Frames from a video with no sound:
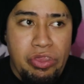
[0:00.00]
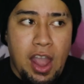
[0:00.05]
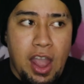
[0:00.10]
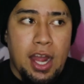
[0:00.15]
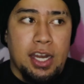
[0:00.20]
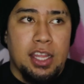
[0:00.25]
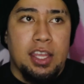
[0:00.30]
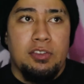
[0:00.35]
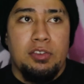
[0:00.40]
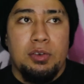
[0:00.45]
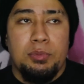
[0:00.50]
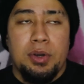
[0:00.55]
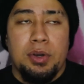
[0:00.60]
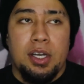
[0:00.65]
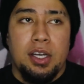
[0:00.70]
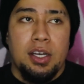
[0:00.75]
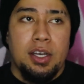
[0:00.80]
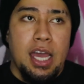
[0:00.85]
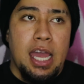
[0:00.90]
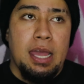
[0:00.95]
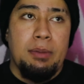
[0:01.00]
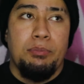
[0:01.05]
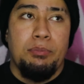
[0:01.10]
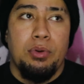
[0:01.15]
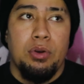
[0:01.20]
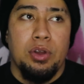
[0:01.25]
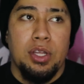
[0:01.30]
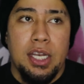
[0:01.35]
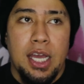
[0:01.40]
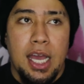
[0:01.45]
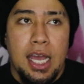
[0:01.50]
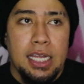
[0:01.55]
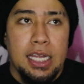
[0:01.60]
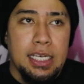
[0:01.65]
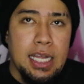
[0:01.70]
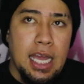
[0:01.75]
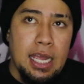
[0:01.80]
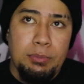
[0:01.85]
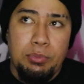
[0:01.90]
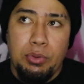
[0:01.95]
I'd give them a uh, 8.9,
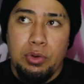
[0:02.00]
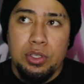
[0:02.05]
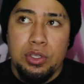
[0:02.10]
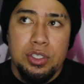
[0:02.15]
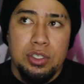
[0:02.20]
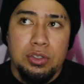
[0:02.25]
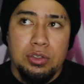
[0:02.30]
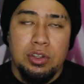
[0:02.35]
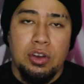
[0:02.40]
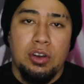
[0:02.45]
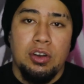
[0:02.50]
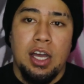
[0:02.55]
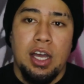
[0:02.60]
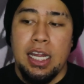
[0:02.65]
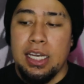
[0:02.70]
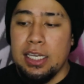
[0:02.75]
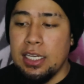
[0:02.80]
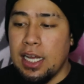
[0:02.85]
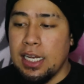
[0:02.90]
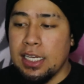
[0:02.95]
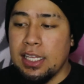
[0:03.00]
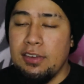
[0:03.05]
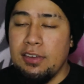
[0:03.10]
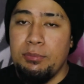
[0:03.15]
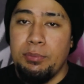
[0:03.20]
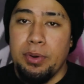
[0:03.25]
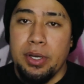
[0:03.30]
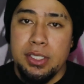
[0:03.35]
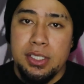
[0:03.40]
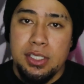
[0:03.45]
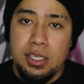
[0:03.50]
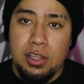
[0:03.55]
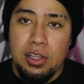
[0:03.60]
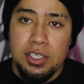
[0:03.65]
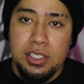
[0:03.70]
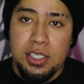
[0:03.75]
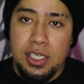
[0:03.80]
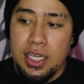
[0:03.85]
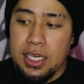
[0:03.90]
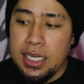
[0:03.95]
9.2. No, I'd, I'd give Bud Salt
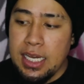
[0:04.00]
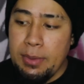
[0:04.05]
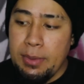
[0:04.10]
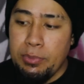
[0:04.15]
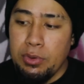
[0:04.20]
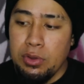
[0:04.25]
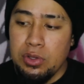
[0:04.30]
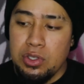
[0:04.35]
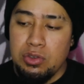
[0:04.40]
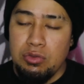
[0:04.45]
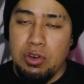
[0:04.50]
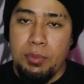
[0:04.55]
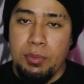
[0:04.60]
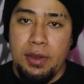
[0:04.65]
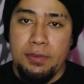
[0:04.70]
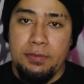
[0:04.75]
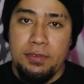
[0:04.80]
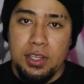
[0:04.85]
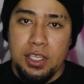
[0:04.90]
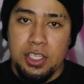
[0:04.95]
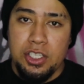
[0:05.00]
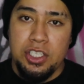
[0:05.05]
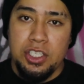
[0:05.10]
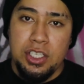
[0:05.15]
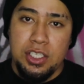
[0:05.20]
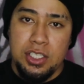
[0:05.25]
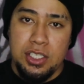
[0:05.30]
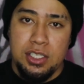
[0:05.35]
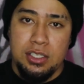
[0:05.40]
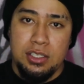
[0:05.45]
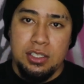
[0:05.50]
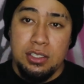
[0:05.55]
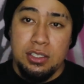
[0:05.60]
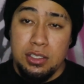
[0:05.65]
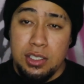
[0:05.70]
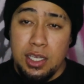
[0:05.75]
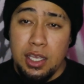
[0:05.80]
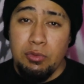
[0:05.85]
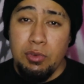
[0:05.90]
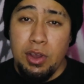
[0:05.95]
Lake City a 9.2 on my Philly cheese steak